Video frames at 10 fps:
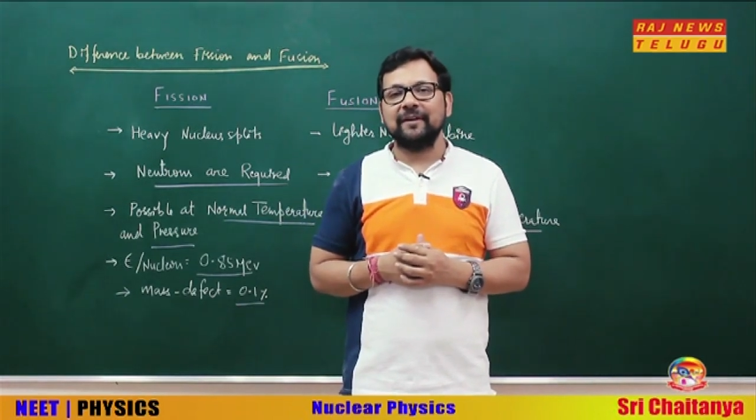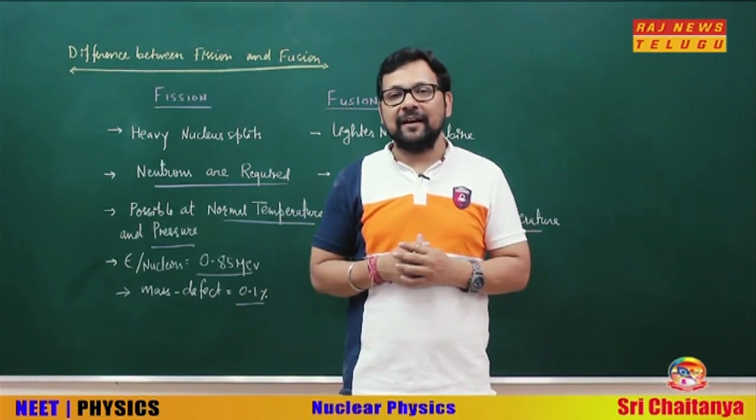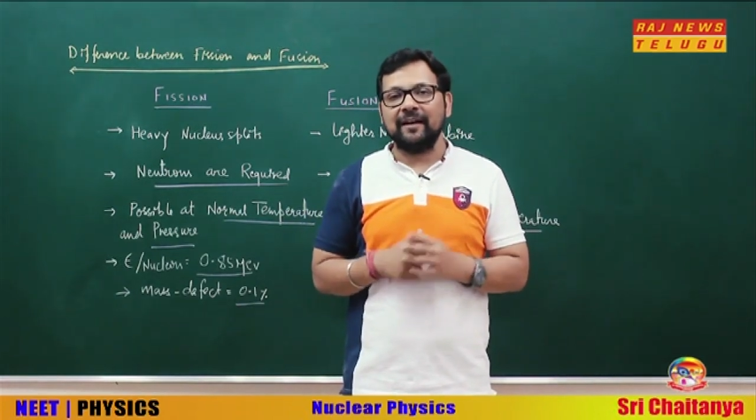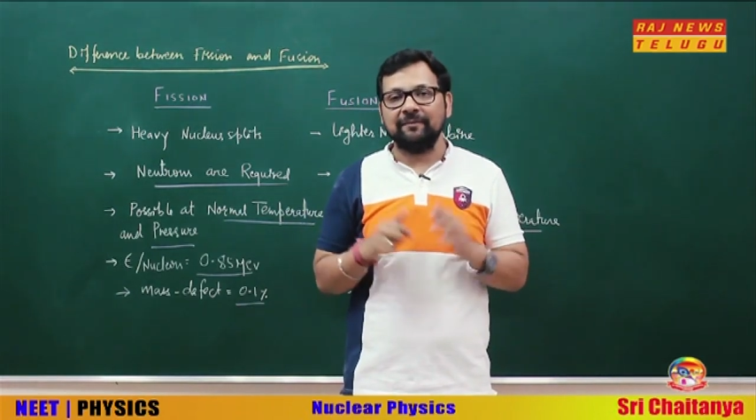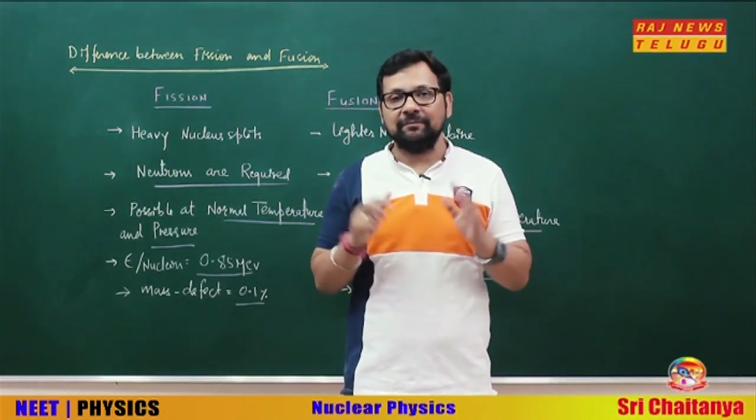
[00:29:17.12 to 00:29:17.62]

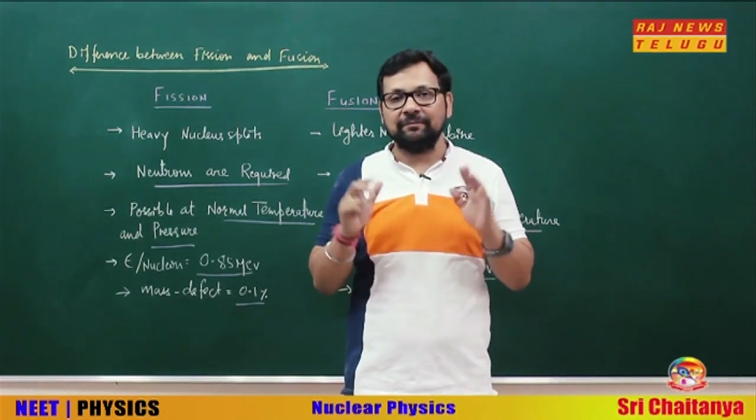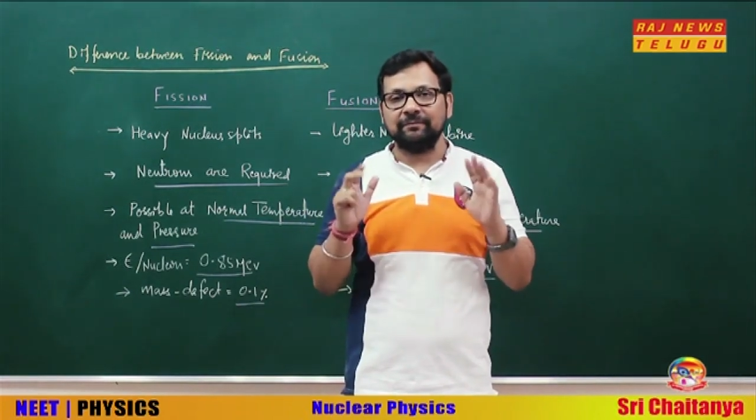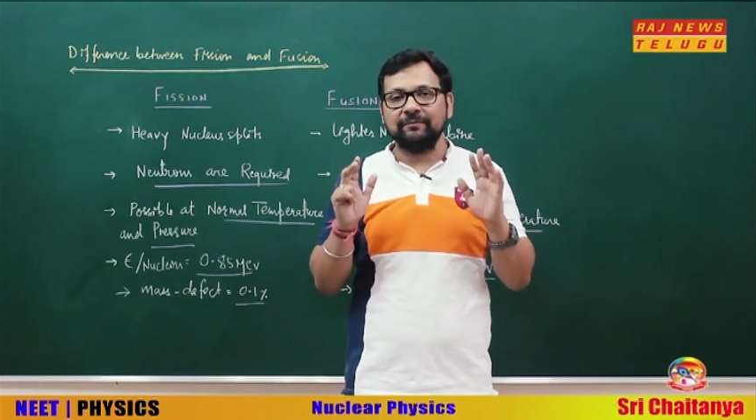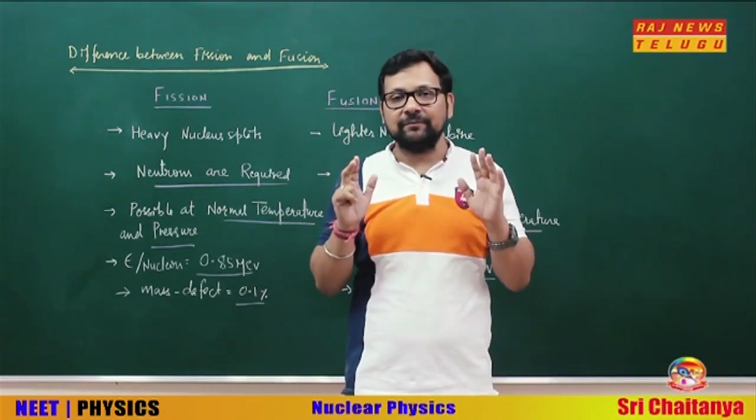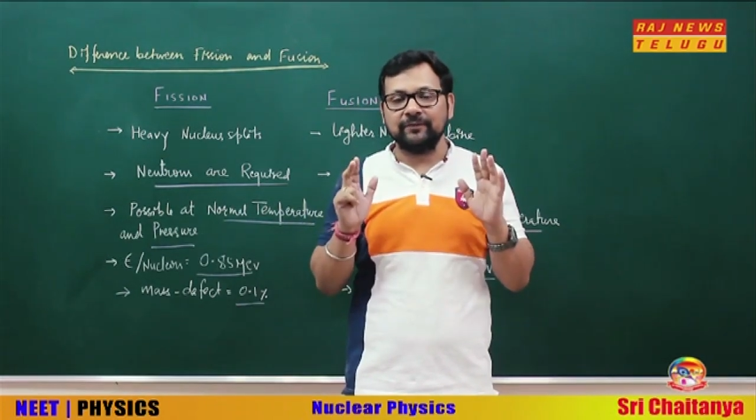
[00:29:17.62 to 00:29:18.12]
I am
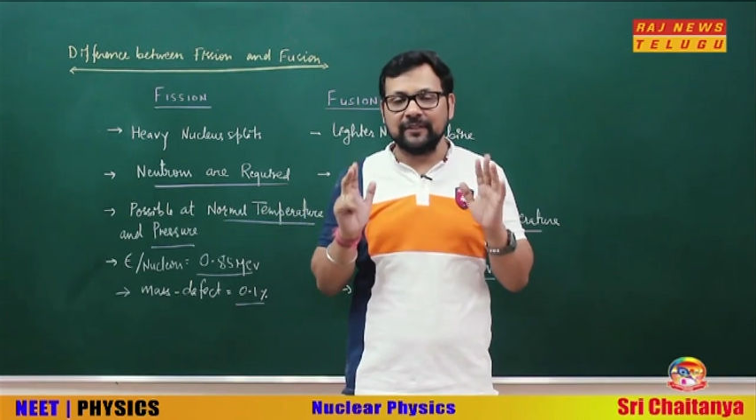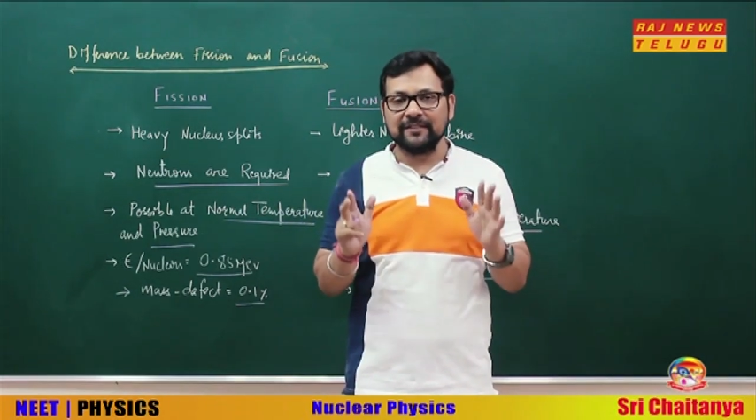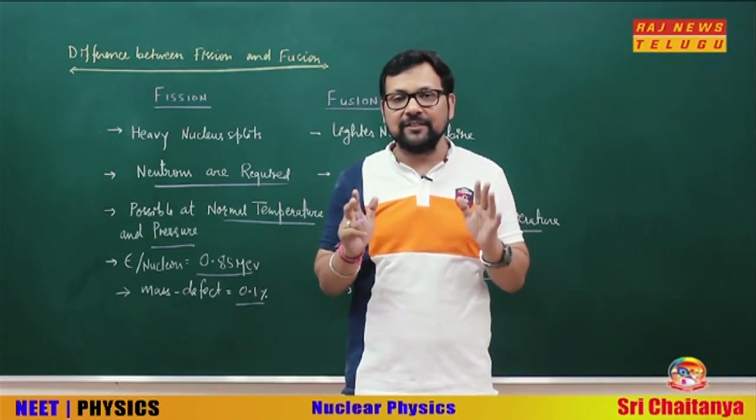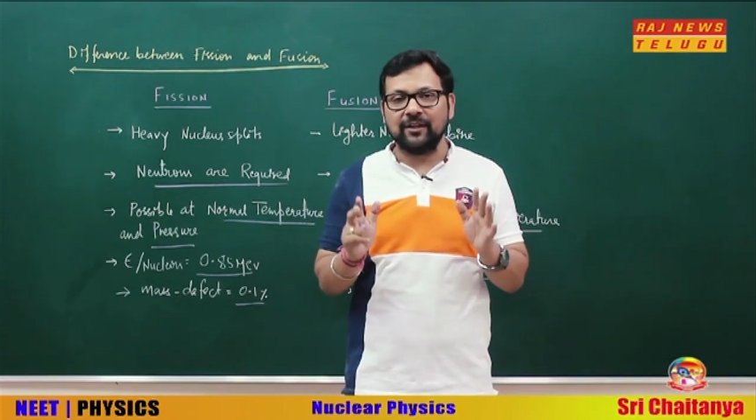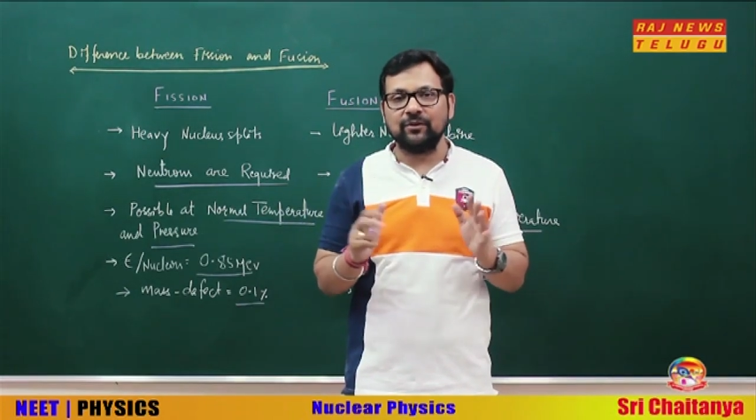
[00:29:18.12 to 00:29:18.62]

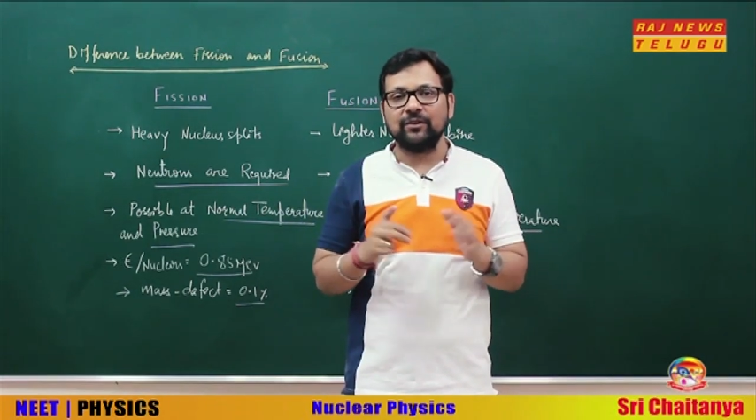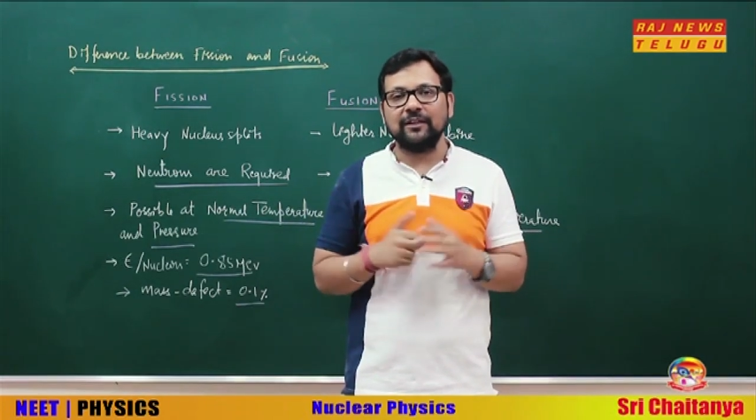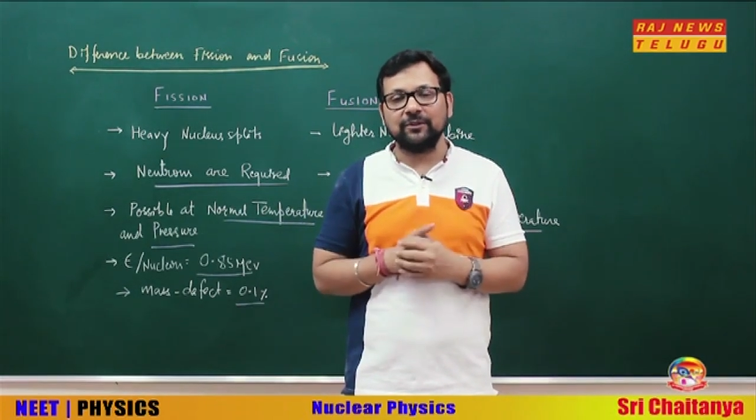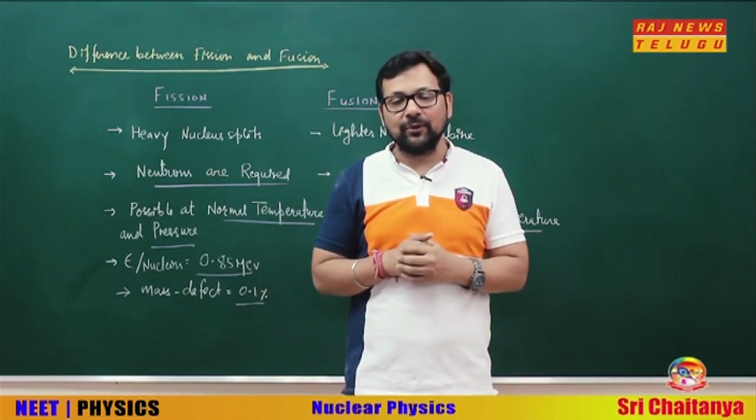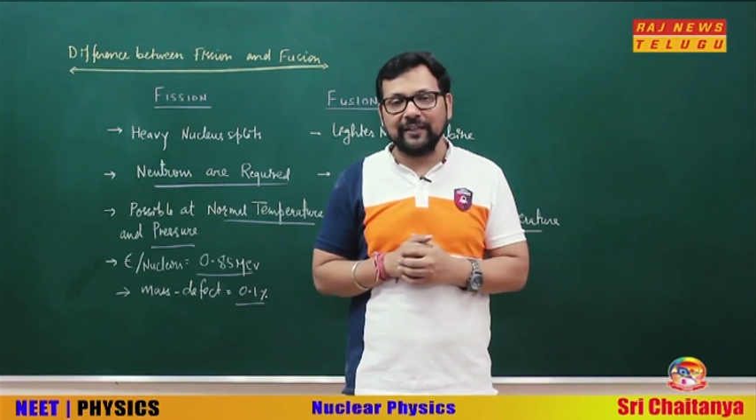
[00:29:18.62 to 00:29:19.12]
just now
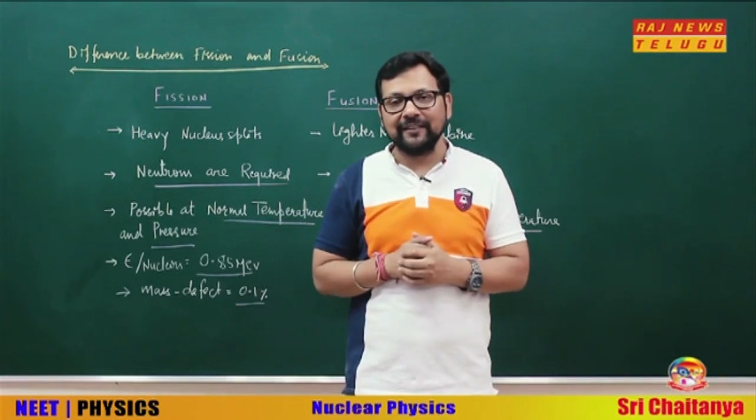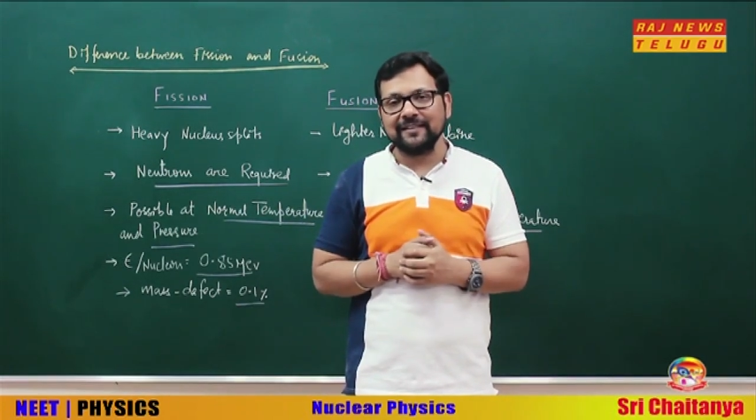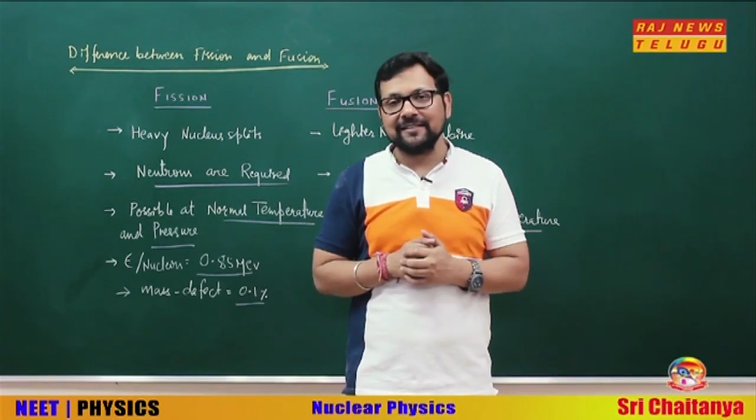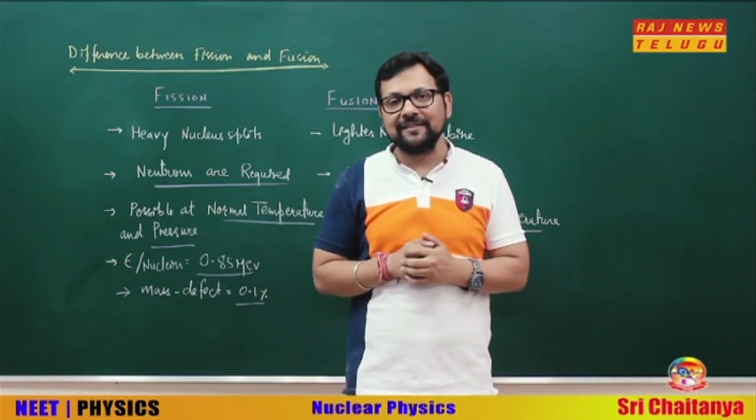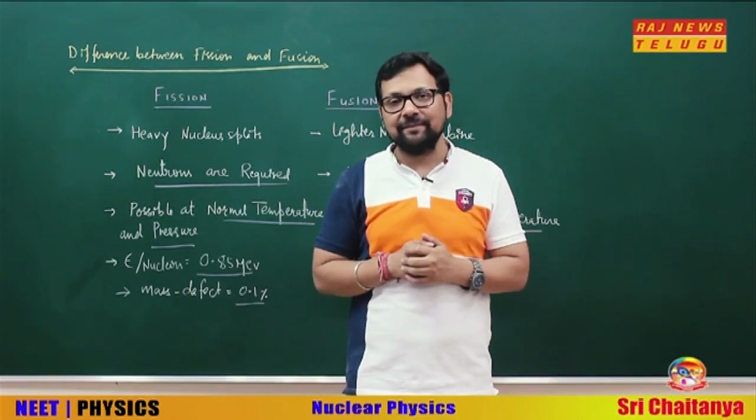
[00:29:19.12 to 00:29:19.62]
concluding
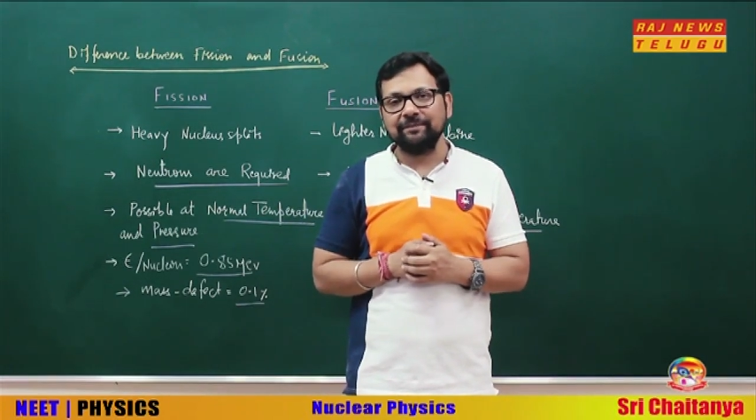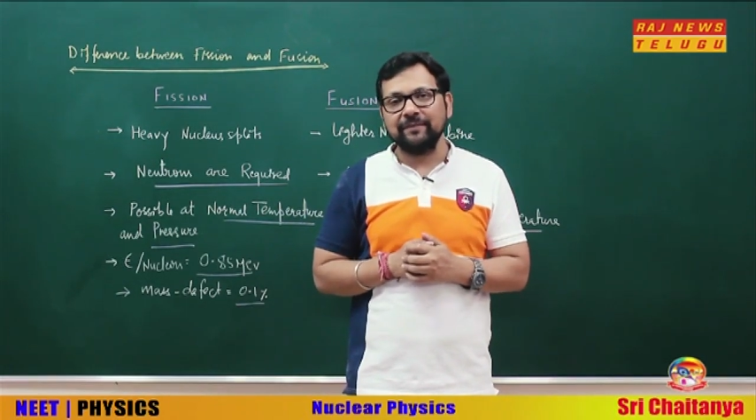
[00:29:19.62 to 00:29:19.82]
this.